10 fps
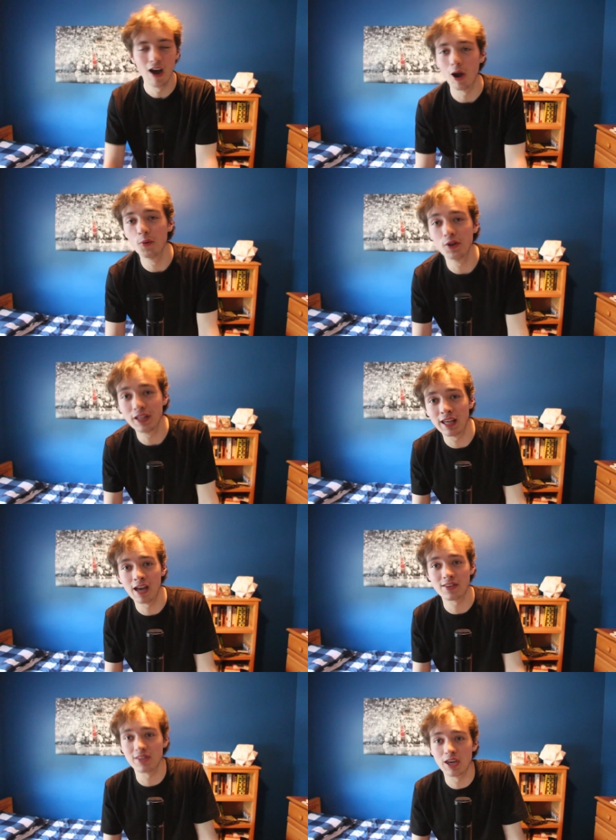I really
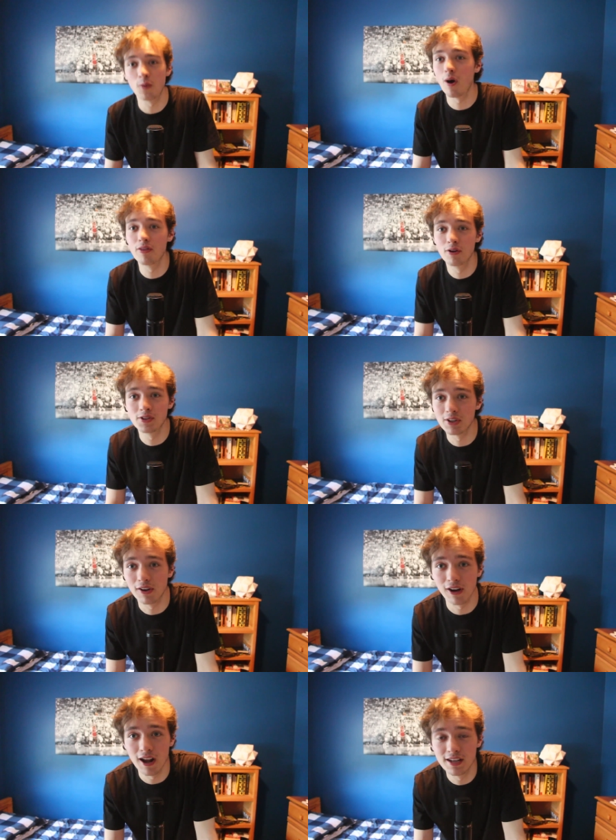can't say whether it's a
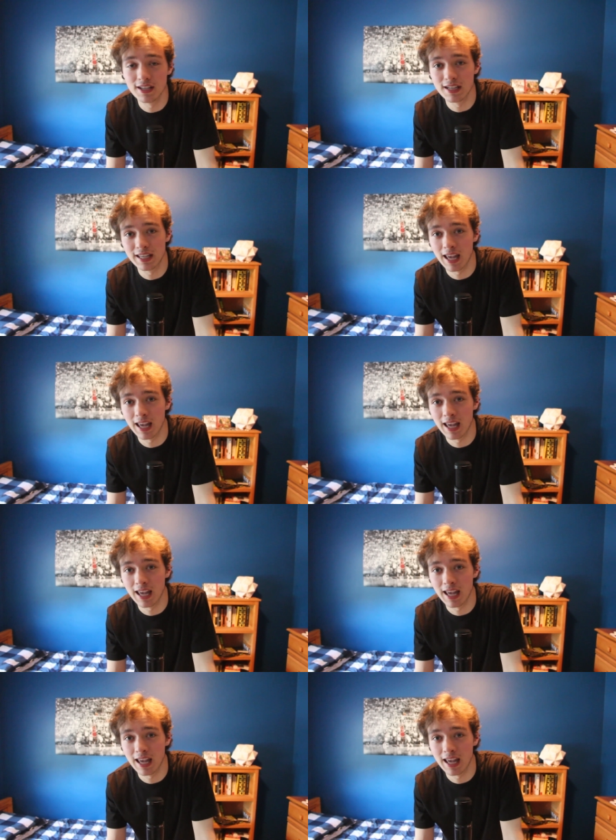good idea to